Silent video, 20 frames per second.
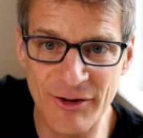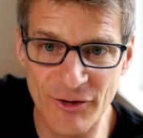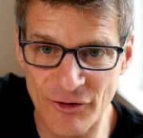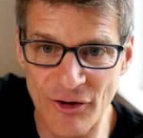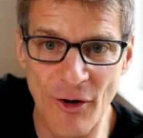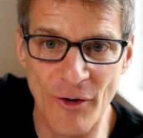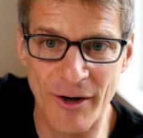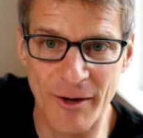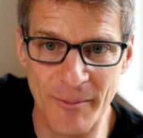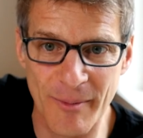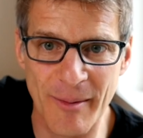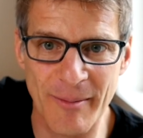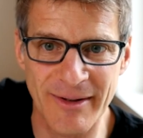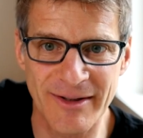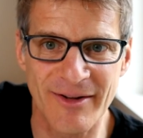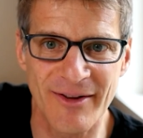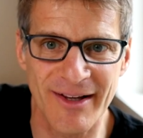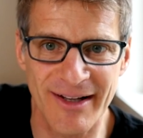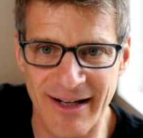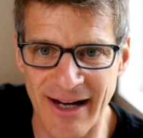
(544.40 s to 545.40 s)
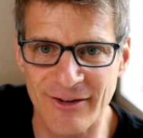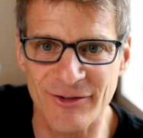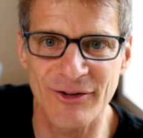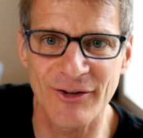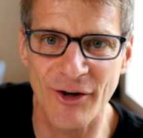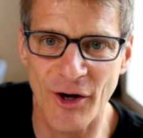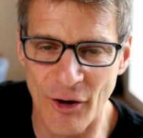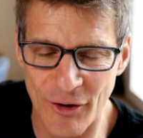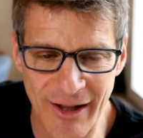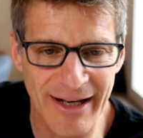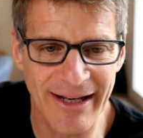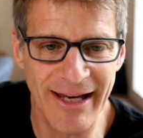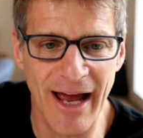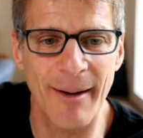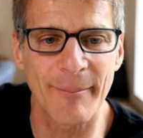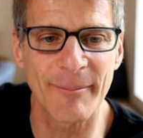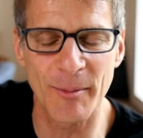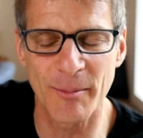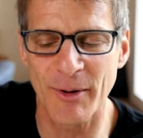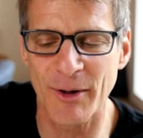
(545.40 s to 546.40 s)
show commitment to the connection. You go like, yeah, I'm
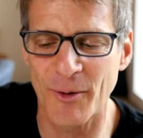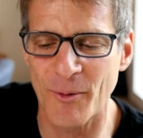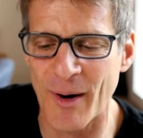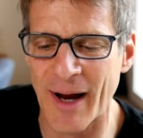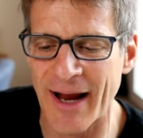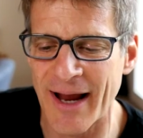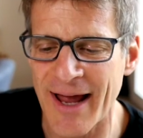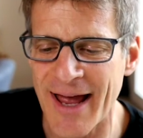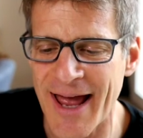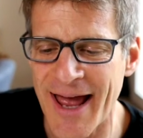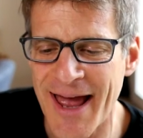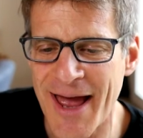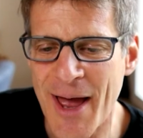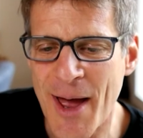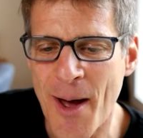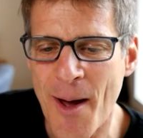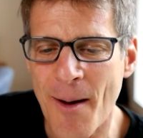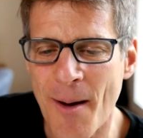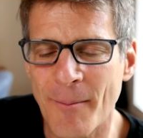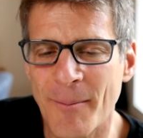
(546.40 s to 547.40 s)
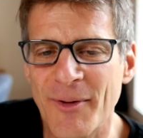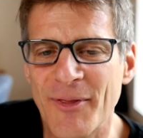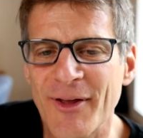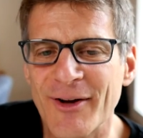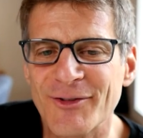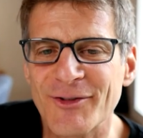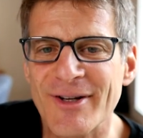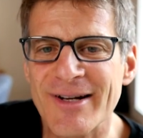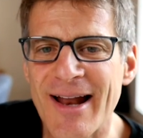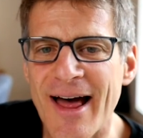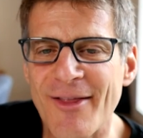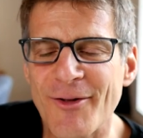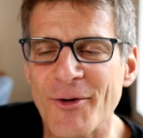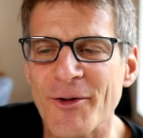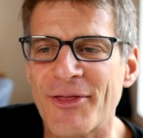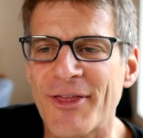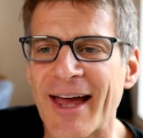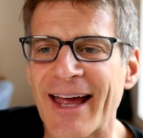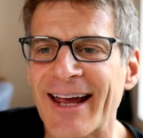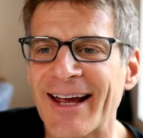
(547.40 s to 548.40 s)
gonna put it away. But there's another
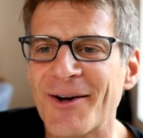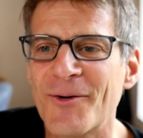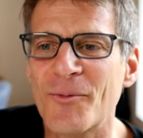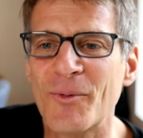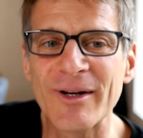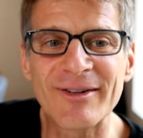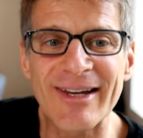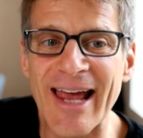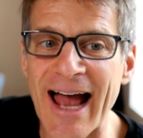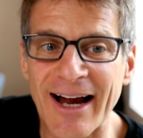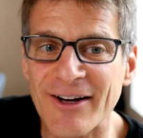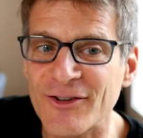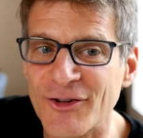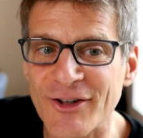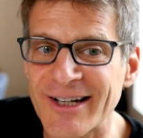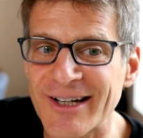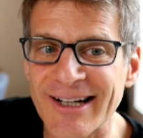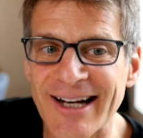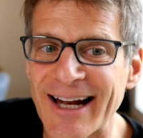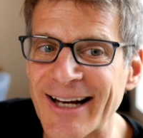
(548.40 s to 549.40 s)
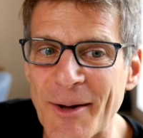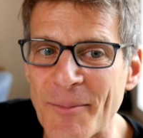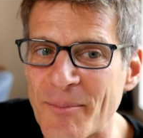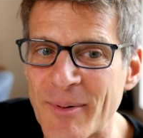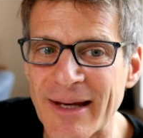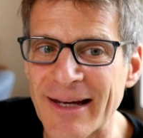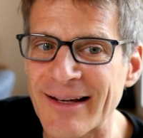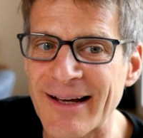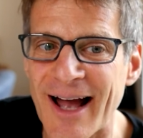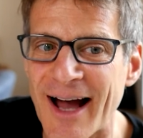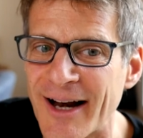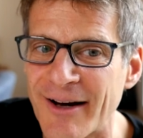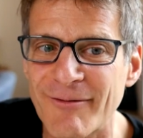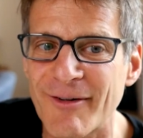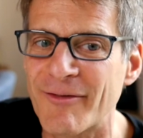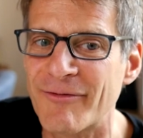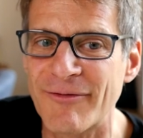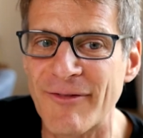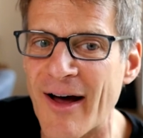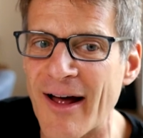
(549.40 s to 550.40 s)
thing which actually could end up being kind of
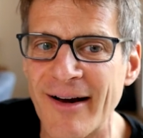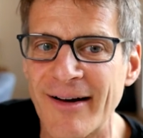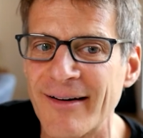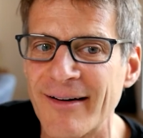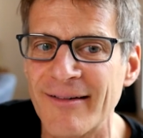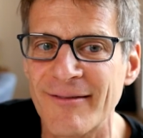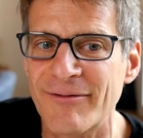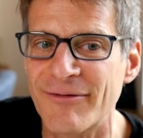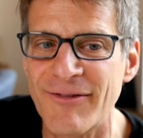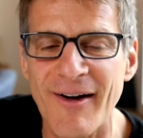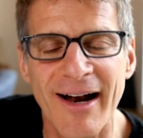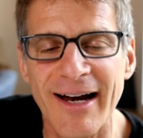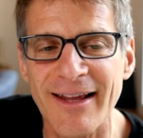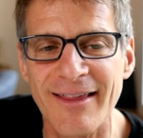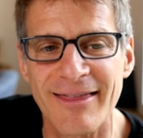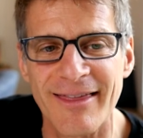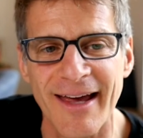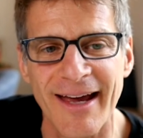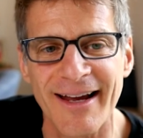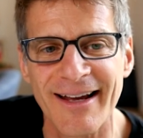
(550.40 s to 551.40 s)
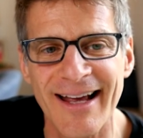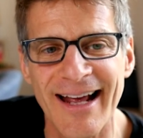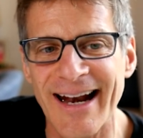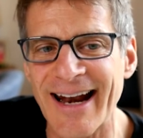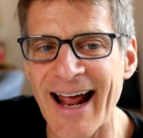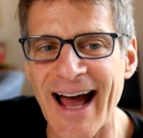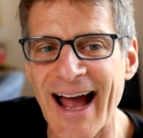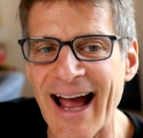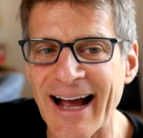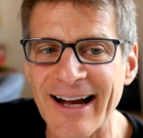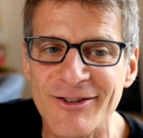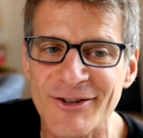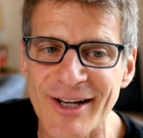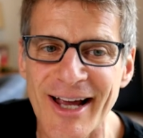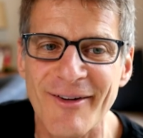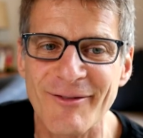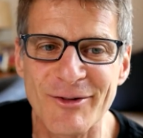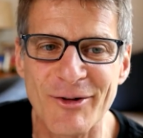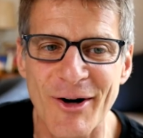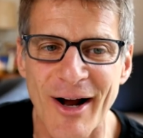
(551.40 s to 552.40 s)
a fun, funny thing. And I actually
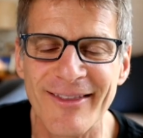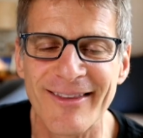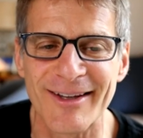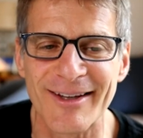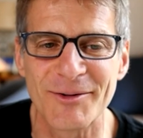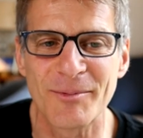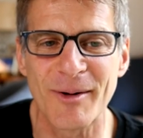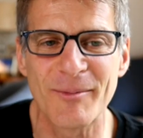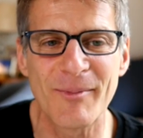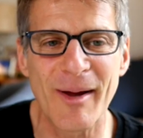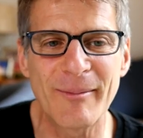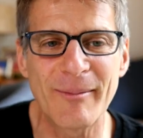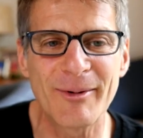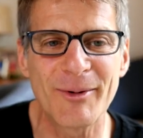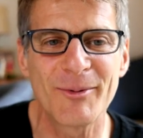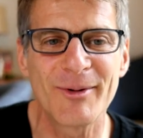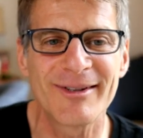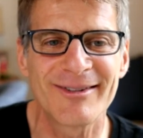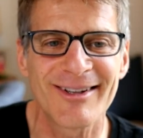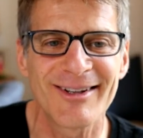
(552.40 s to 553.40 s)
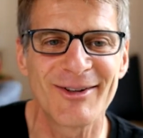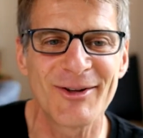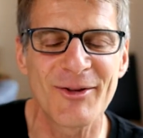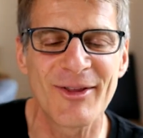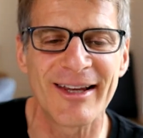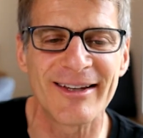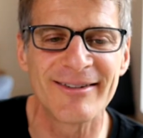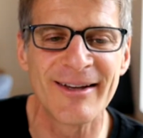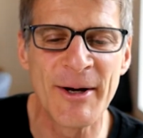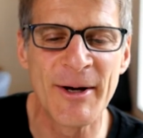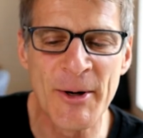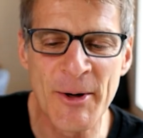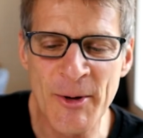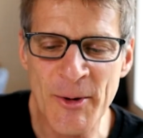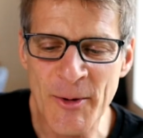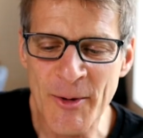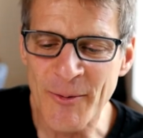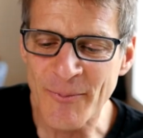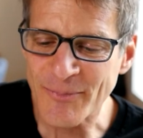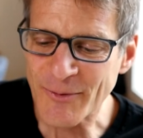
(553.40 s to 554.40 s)
haven't tried this, but maybe we should do this,
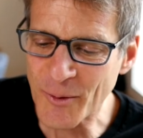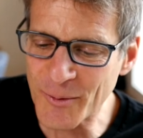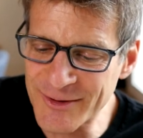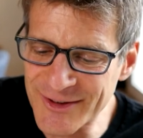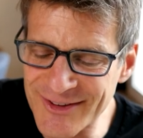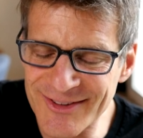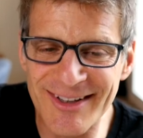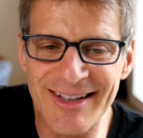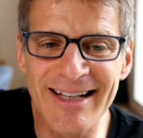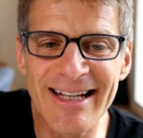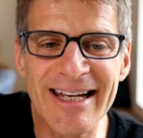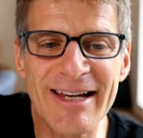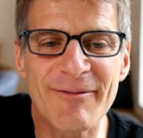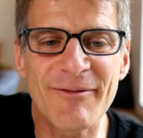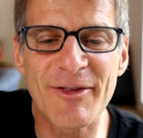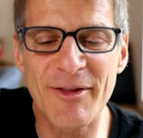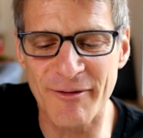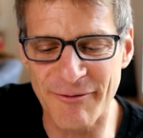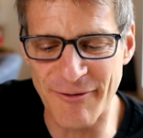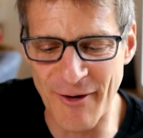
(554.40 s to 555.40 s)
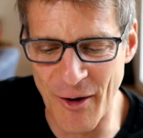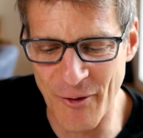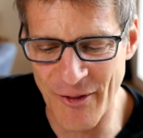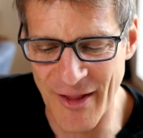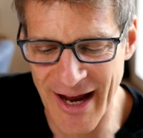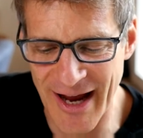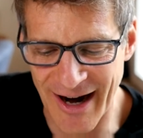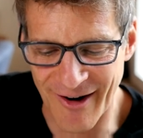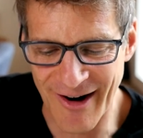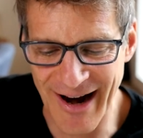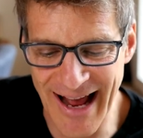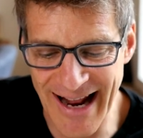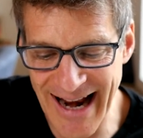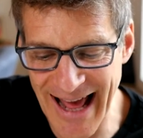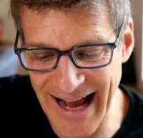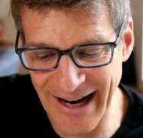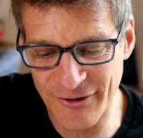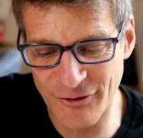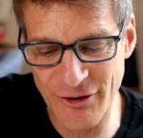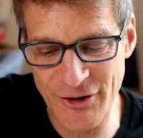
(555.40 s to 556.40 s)
which is leave the phone there and
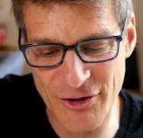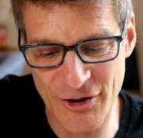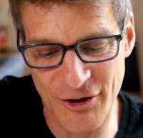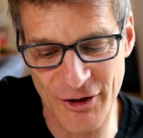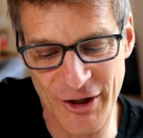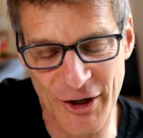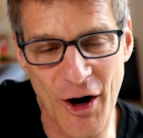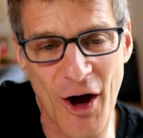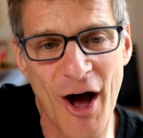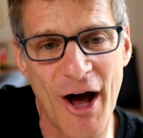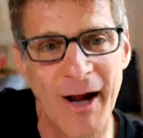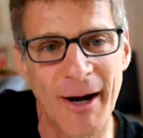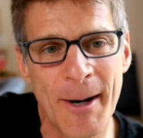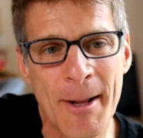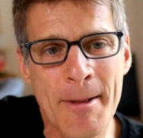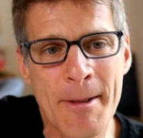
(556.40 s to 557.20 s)
actually turn it on.